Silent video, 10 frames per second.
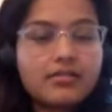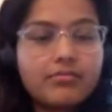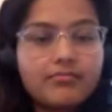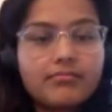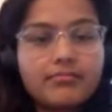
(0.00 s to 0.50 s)

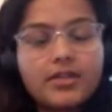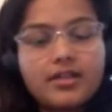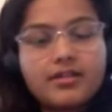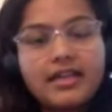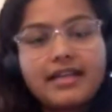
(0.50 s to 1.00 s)
entity
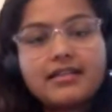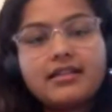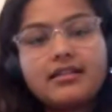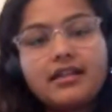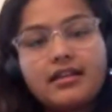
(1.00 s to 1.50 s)
that
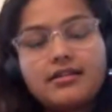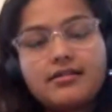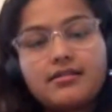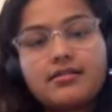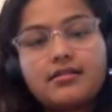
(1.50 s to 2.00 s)
is,
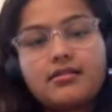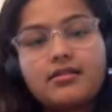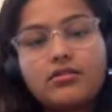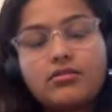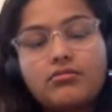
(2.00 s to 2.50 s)

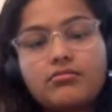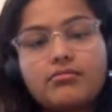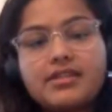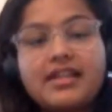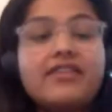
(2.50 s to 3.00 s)
saving the
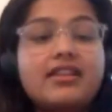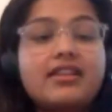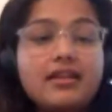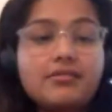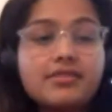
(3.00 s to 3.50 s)
game state
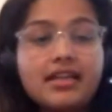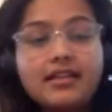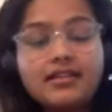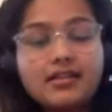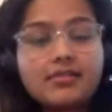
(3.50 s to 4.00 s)
and is
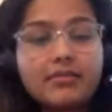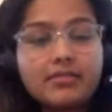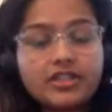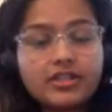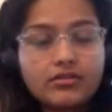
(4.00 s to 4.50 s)
publishing to the
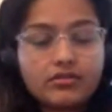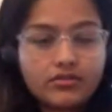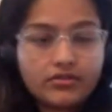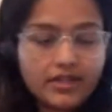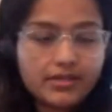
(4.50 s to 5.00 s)
rest of the
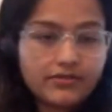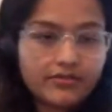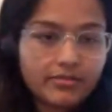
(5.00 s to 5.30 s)
players.